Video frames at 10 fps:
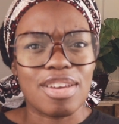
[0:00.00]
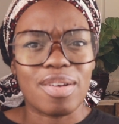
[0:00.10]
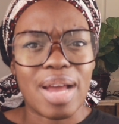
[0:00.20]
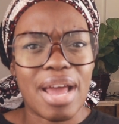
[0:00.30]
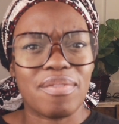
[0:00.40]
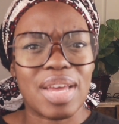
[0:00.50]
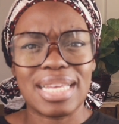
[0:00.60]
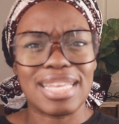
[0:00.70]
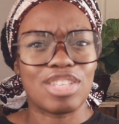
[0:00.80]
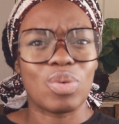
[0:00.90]
You don't have
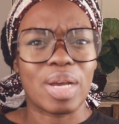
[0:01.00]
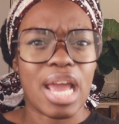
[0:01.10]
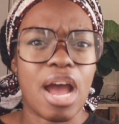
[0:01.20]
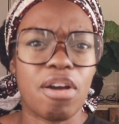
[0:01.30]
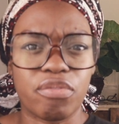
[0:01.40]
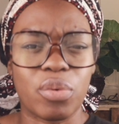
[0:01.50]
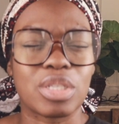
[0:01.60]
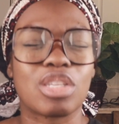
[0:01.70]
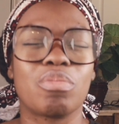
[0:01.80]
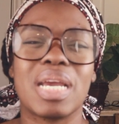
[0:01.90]
anything to account
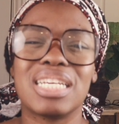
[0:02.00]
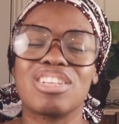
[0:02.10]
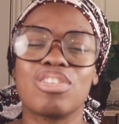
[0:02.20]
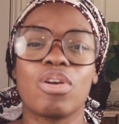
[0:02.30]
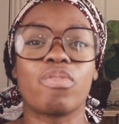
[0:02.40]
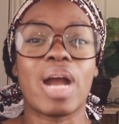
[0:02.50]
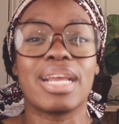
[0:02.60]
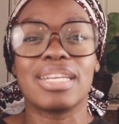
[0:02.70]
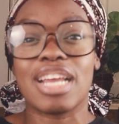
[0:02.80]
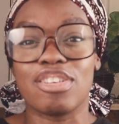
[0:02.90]
for. So make sure you're
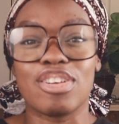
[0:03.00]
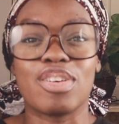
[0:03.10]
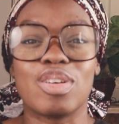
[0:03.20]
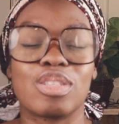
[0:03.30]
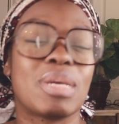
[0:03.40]
writing down your goals.